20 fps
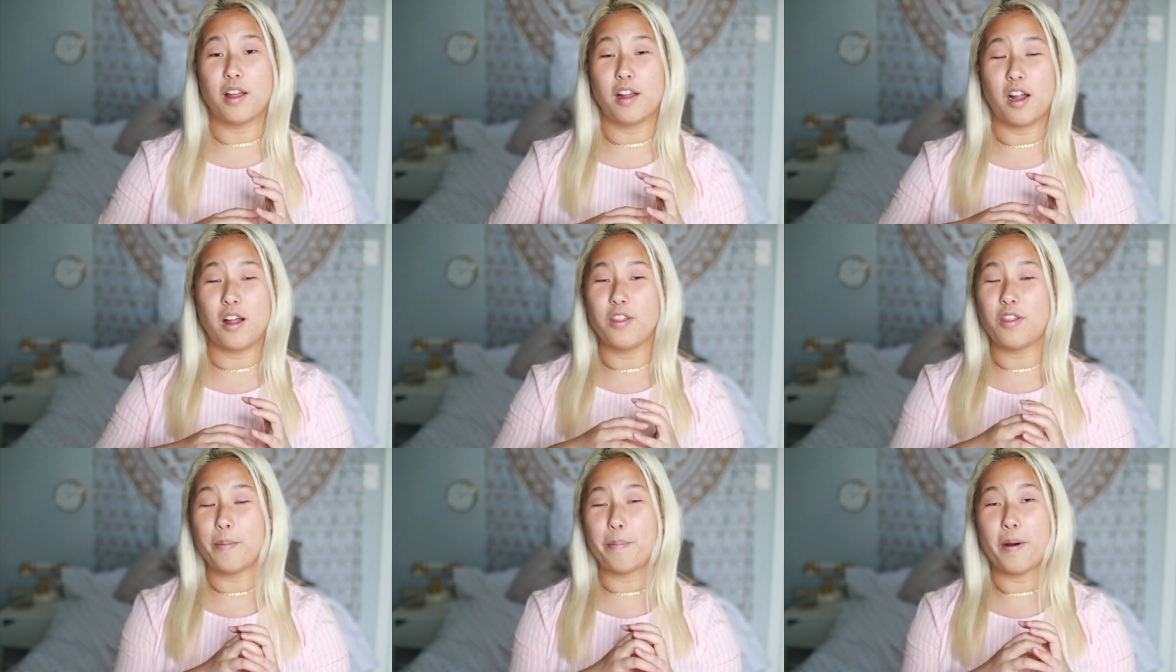
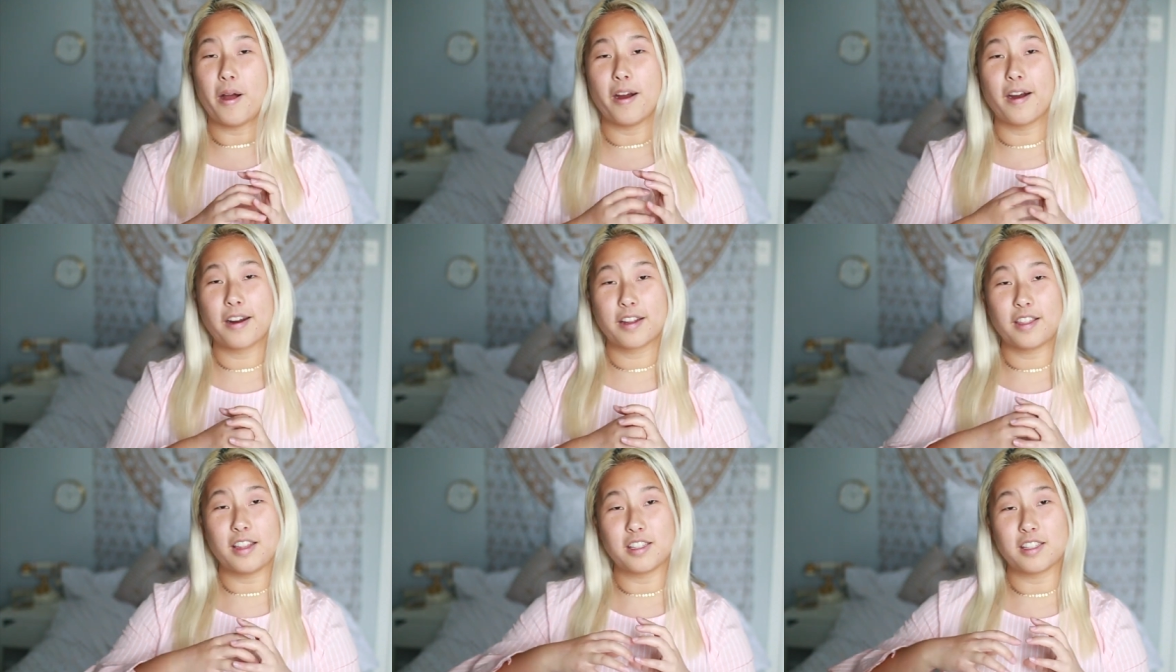the
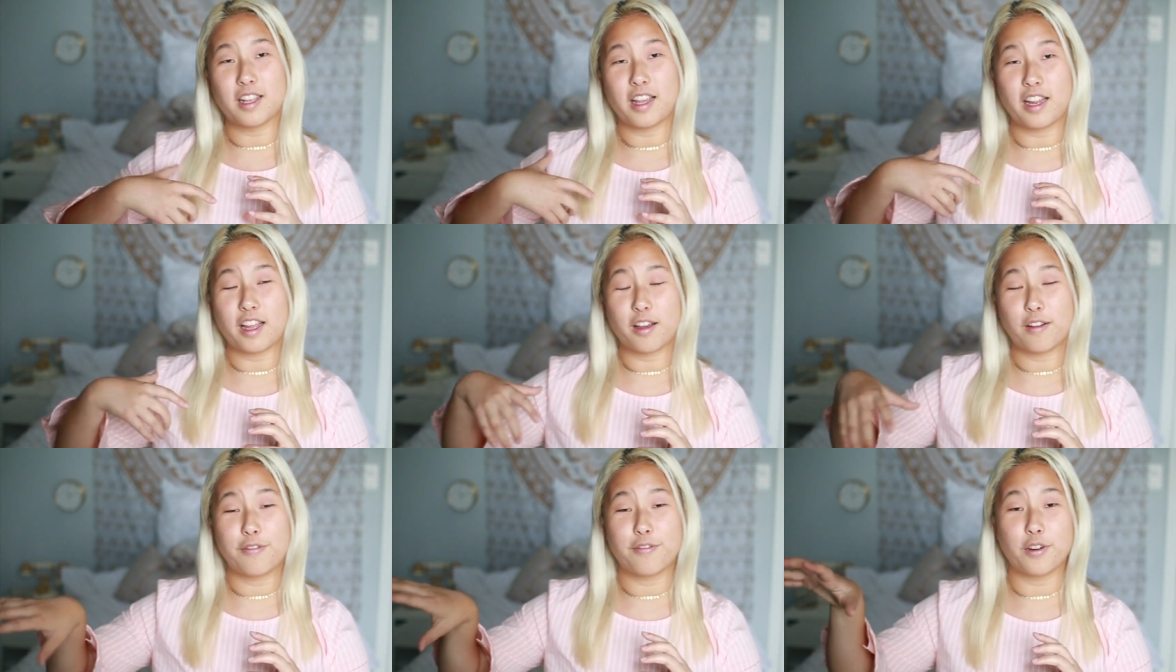park that's
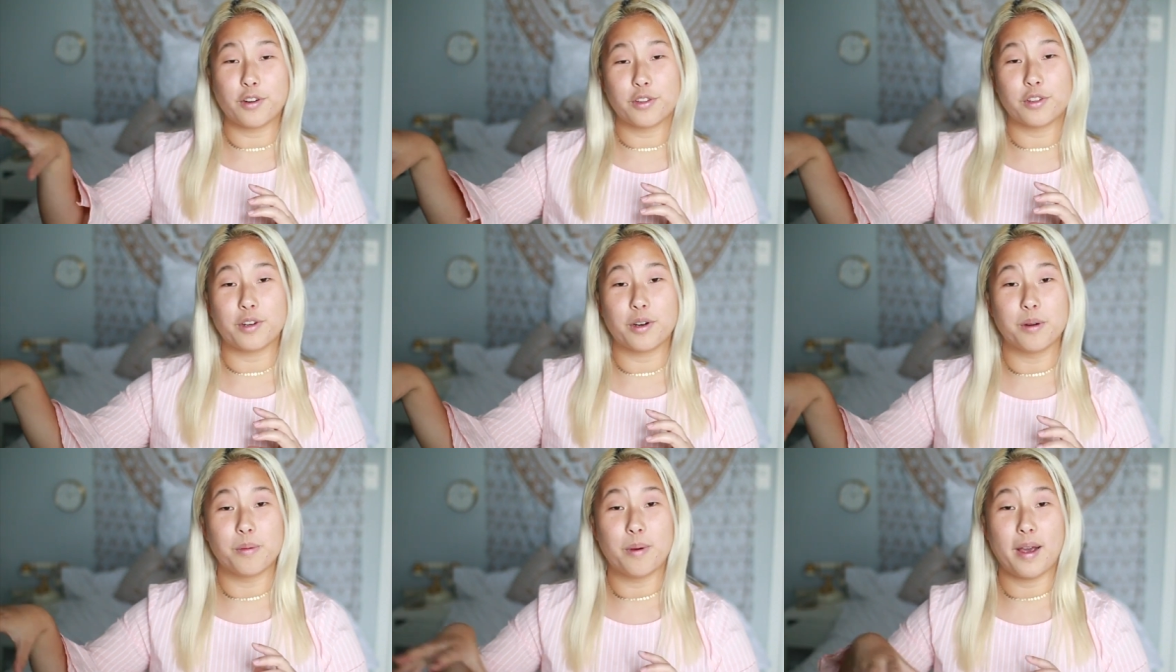like
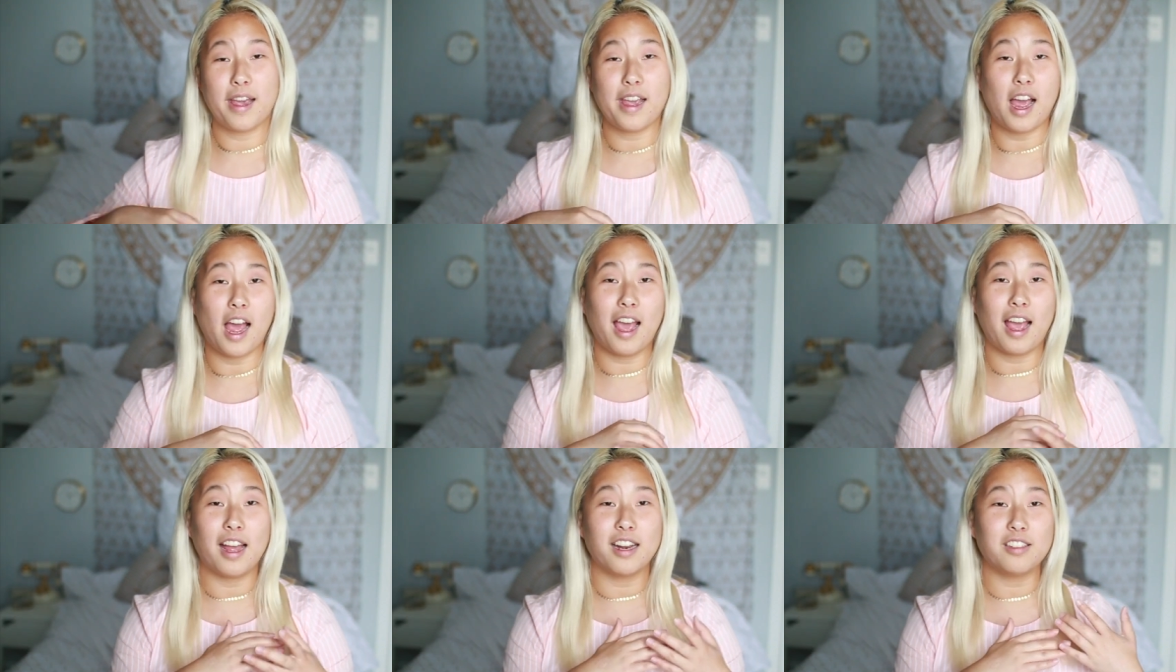further away,
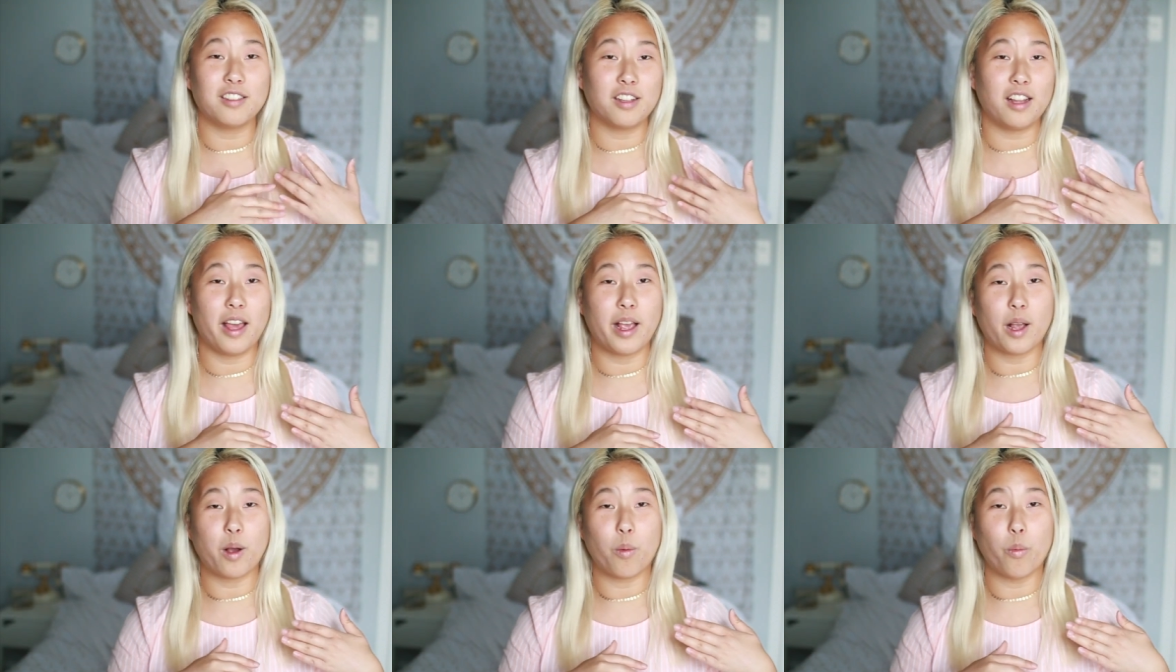I had to
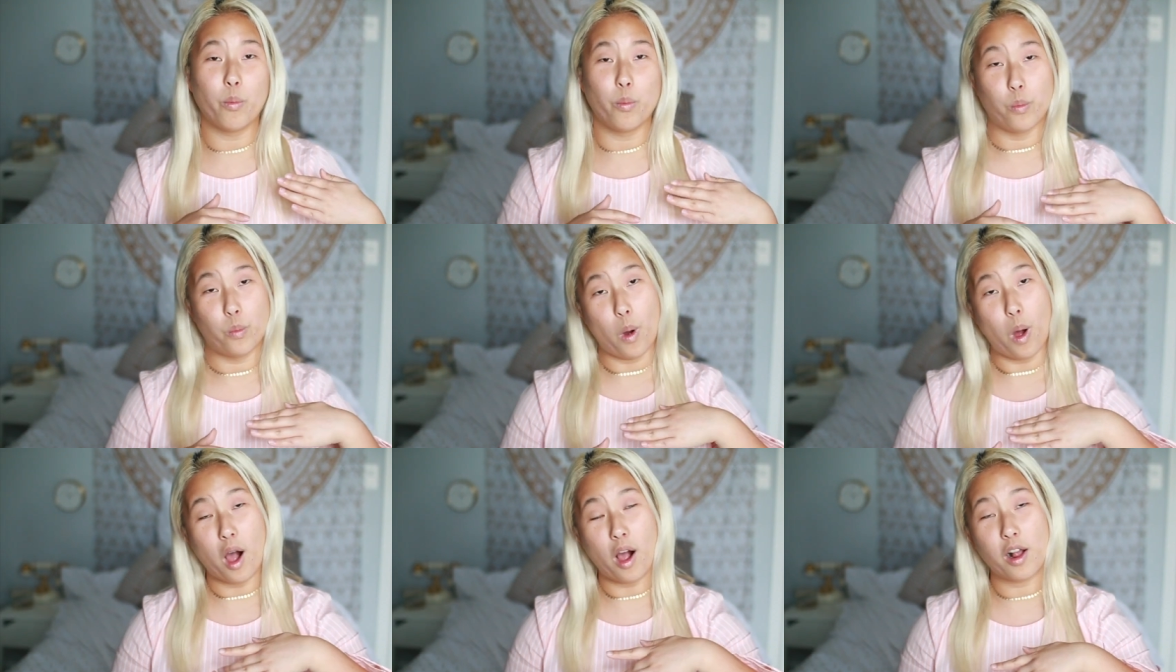like
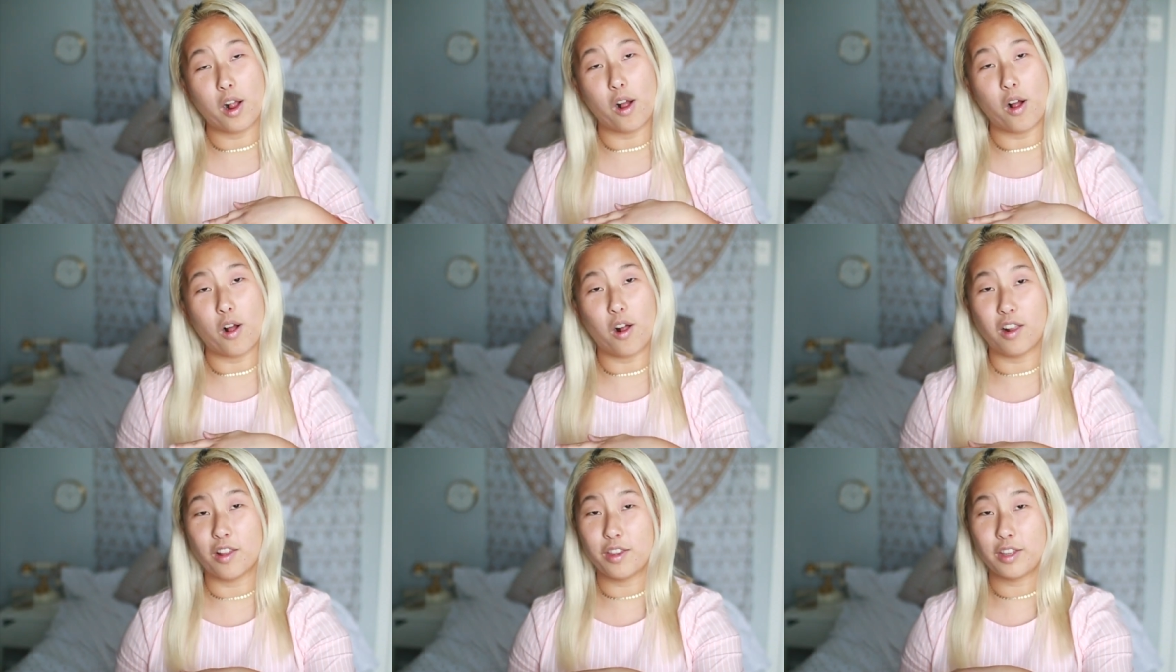walk
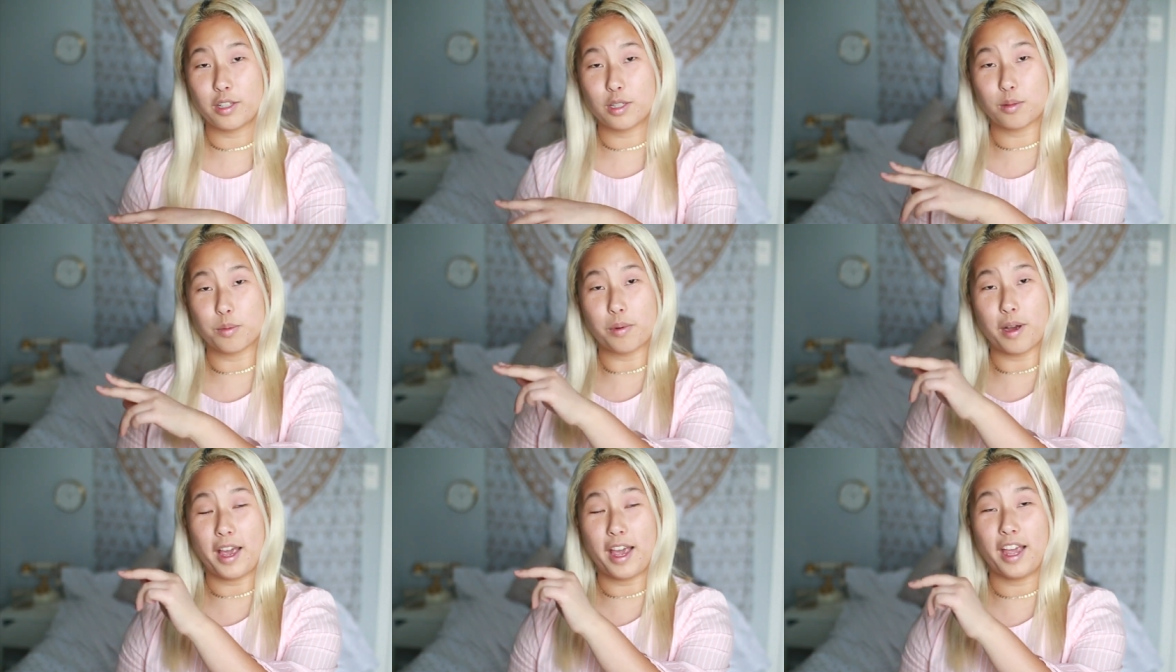all this
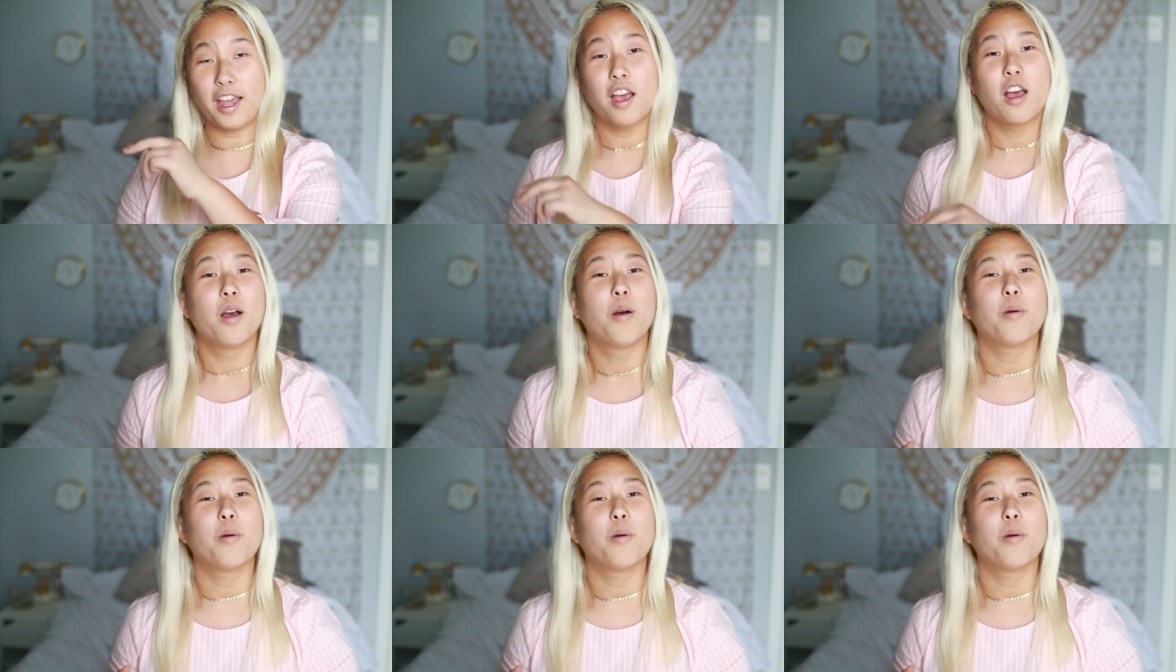way,